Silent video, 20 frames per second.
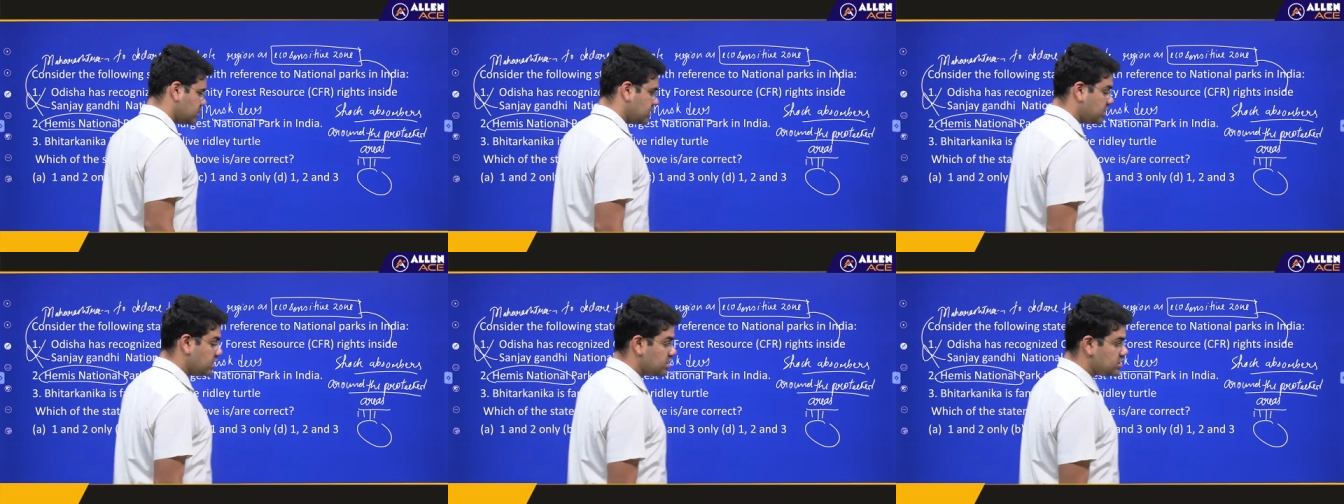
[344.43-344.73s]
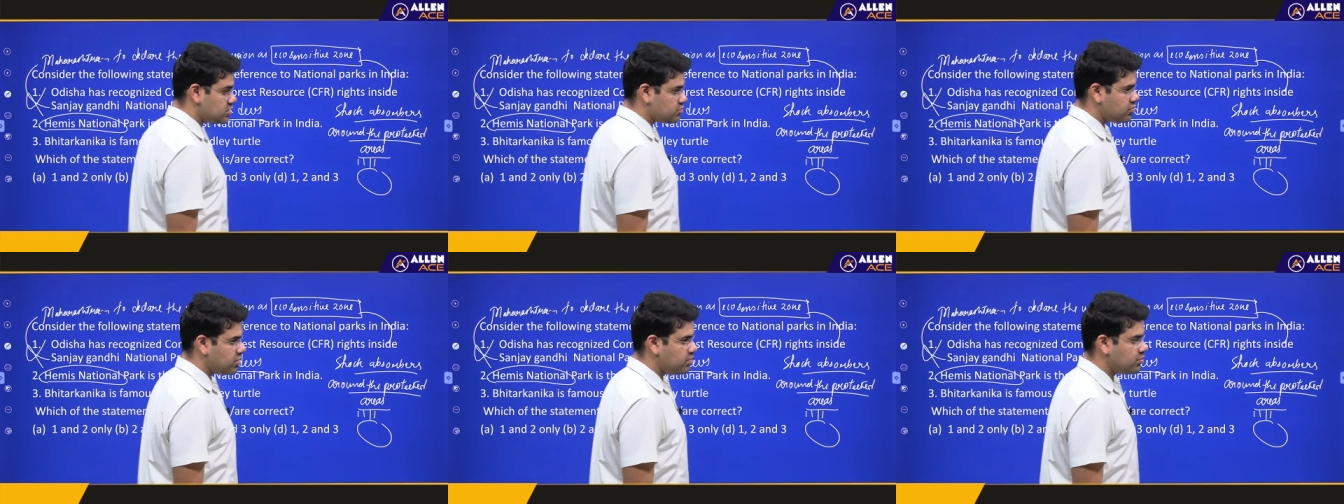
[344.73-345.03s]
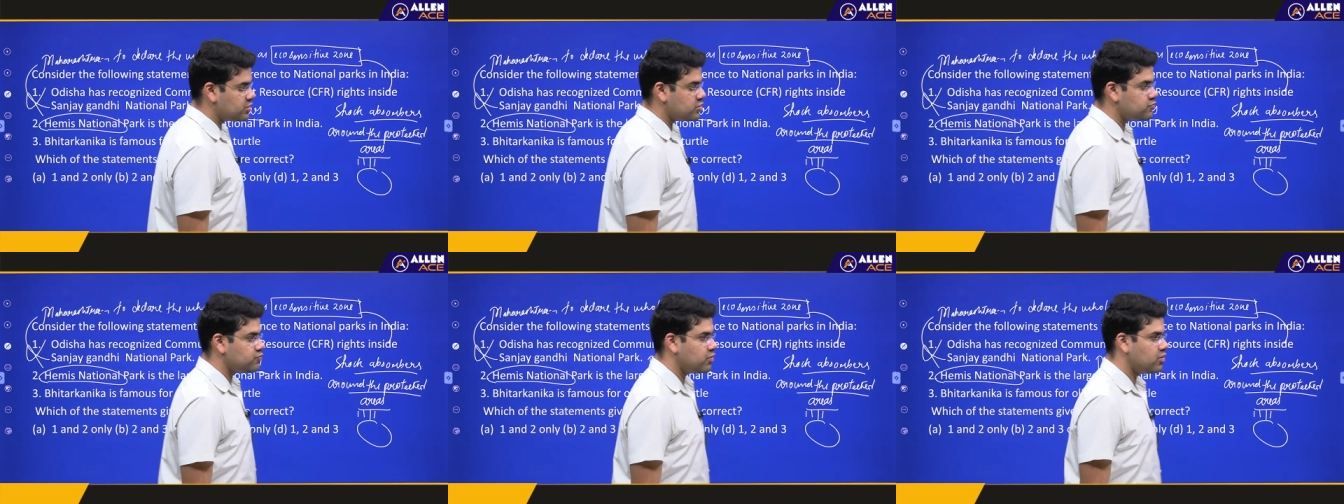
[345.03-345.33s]
It is
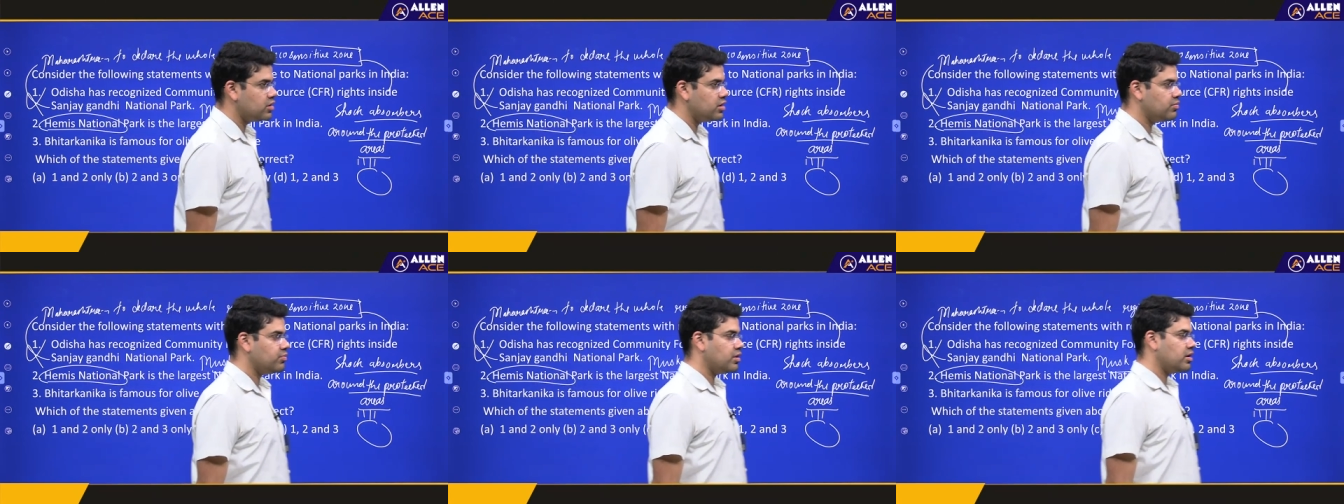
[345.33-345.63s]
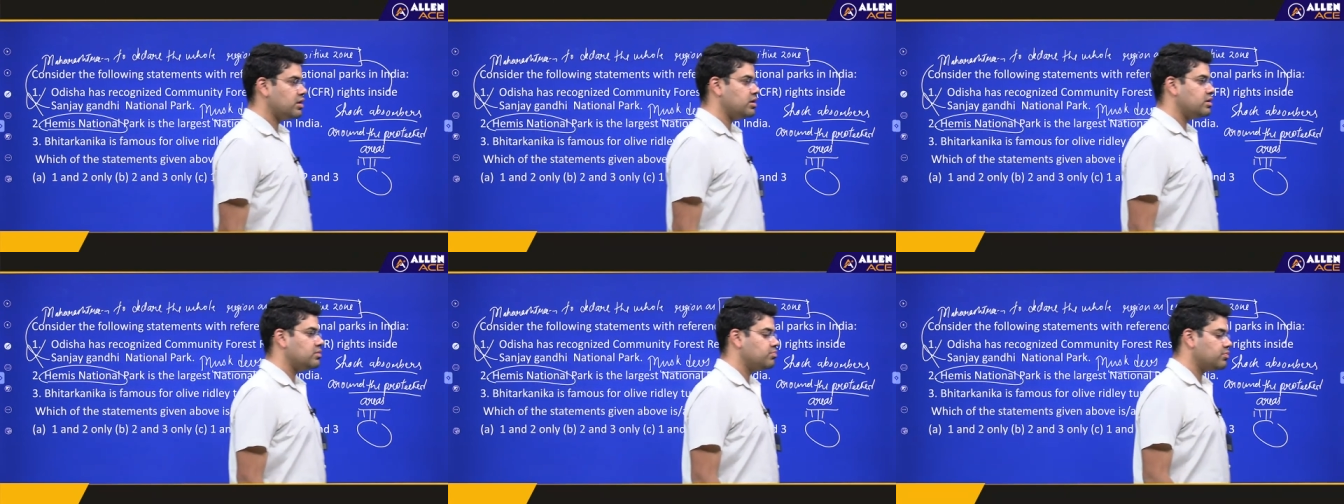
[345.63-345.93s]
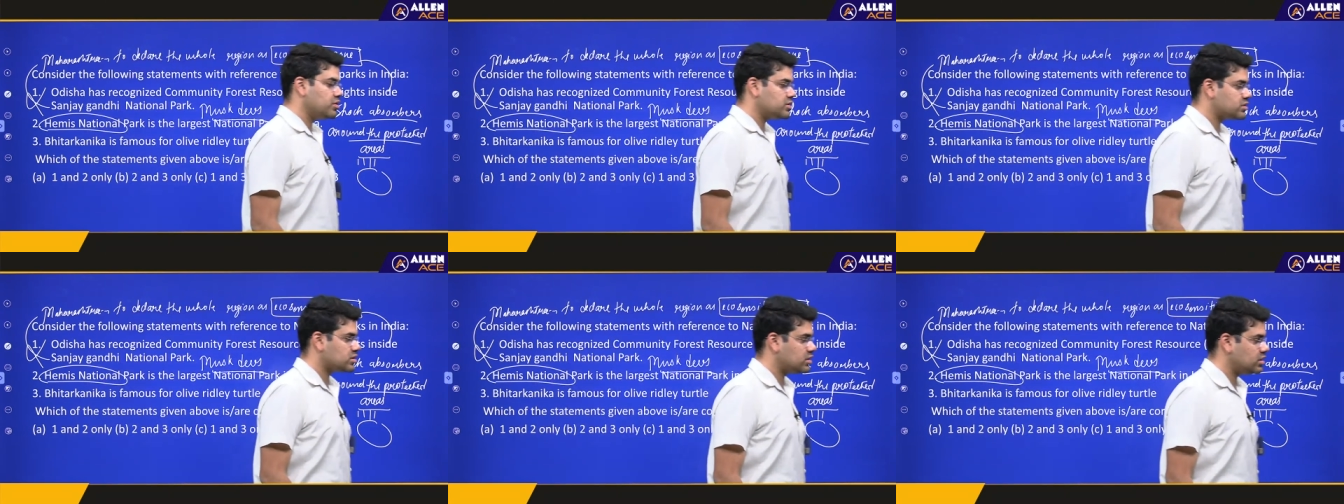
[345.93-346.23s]
famous for Himalayan
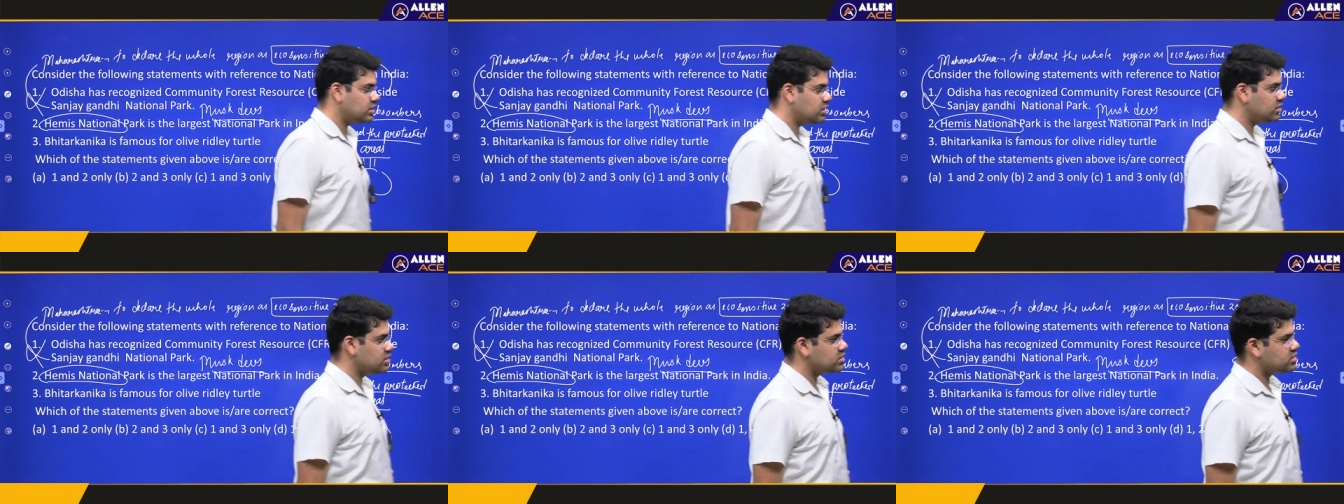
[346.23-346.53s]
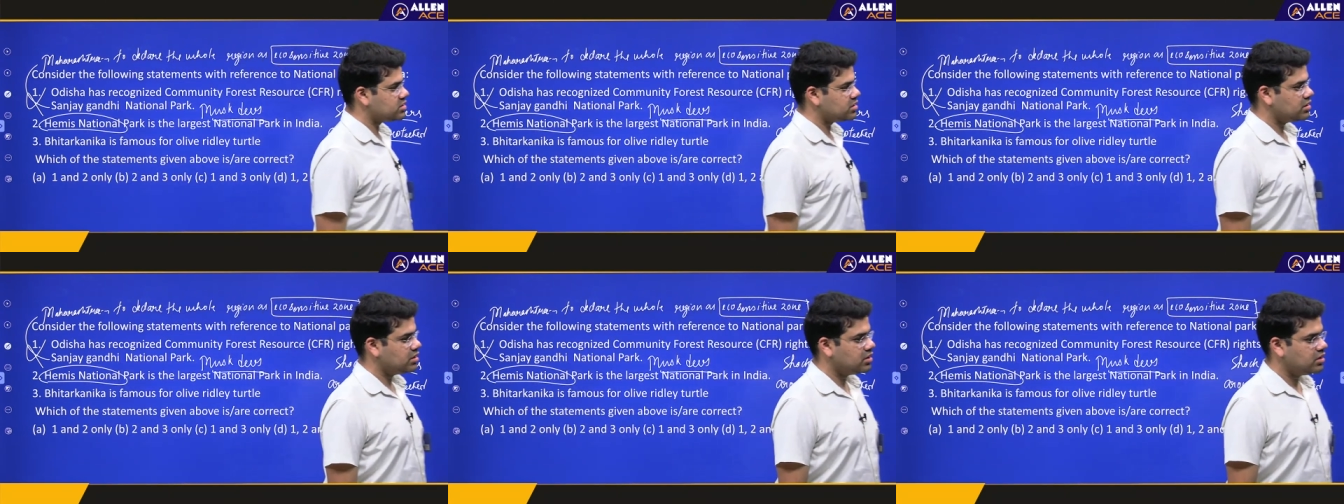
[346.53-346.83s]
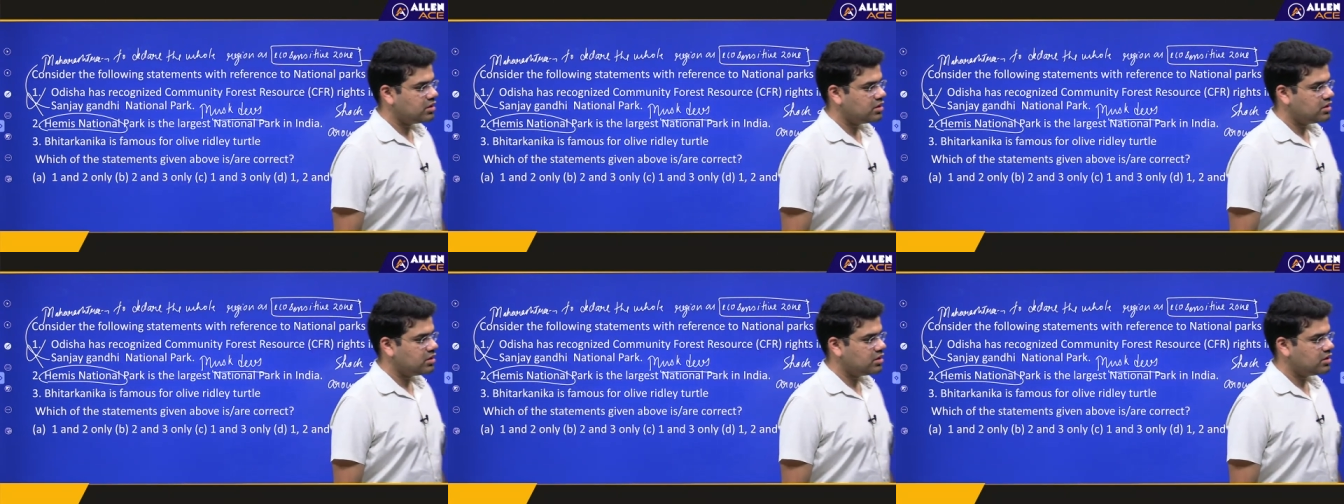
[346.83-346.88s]
musk deers,